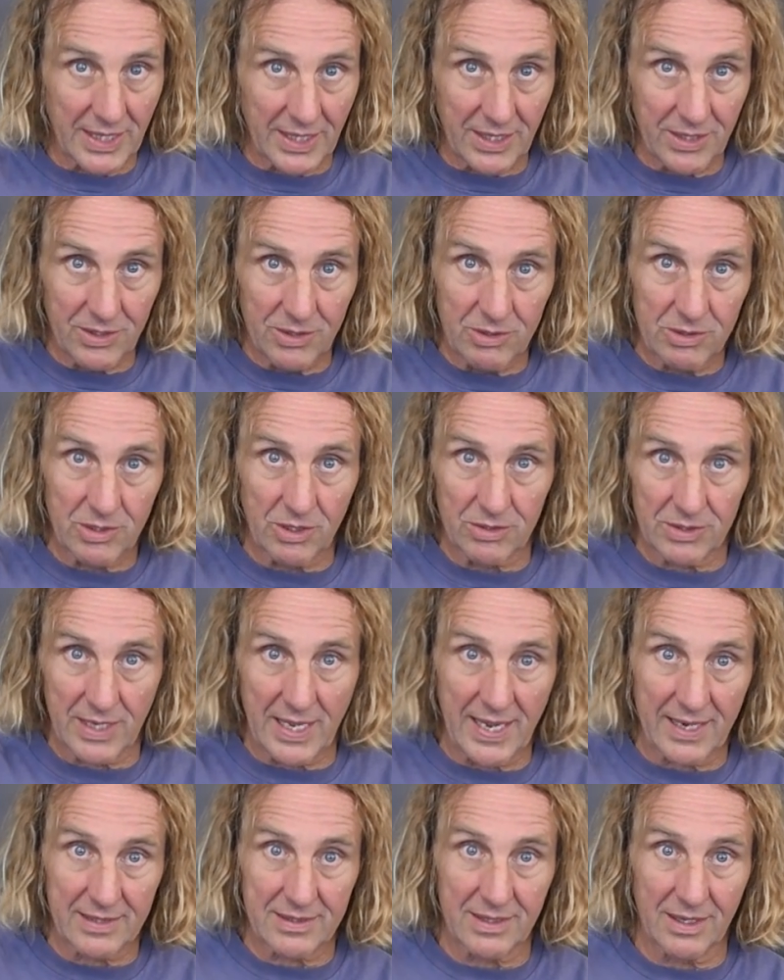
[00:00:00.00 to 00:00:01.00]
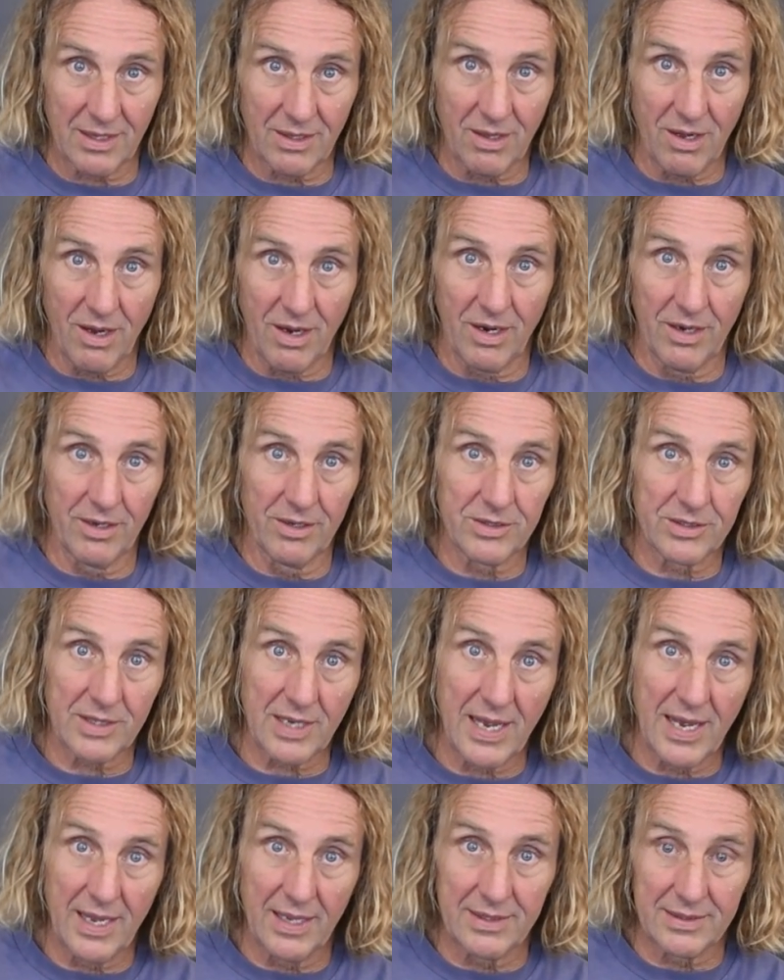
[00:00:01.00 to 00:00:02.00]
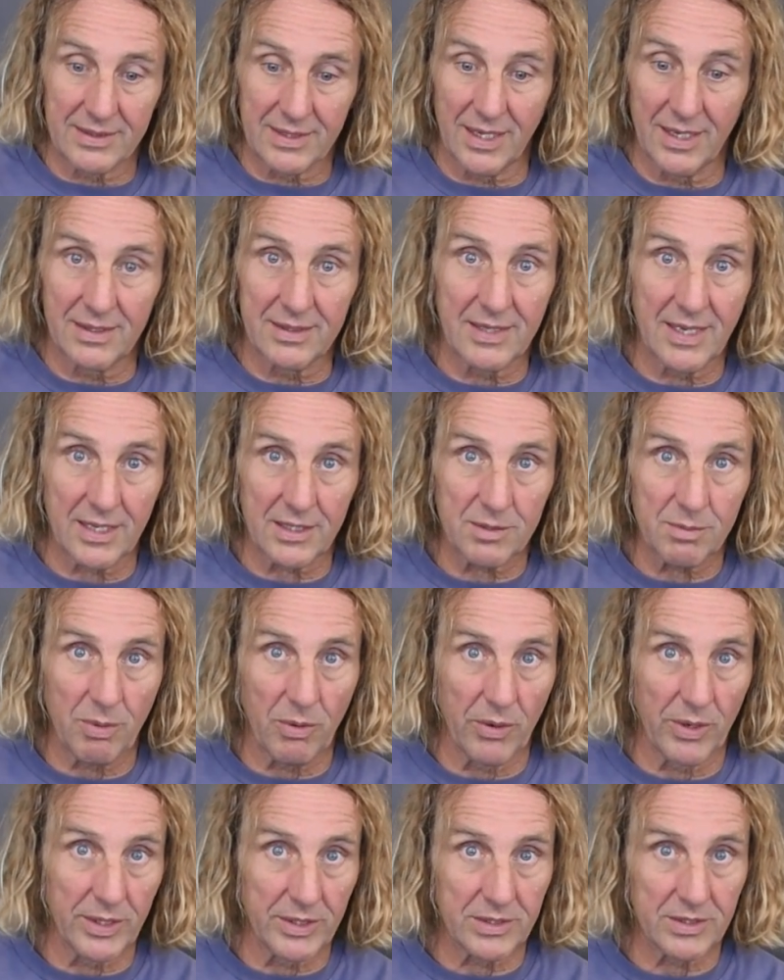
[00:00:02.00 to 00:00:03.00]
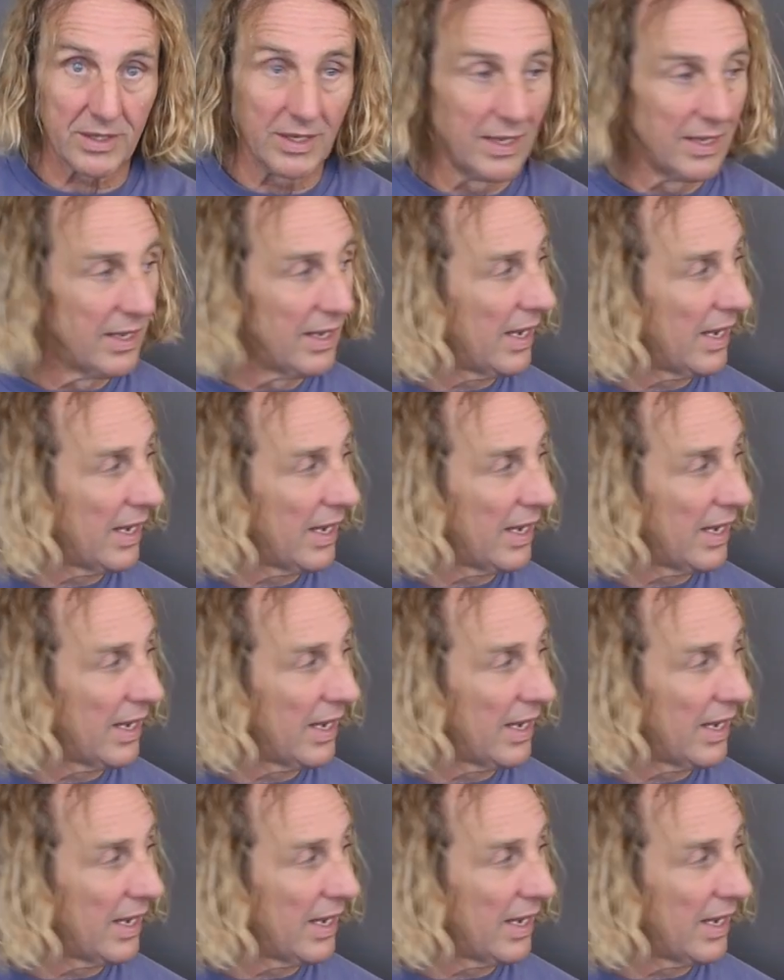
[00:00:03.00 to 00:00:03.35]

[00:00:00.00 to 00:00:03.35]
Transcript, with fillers: I can use those XLRs as uh, test points.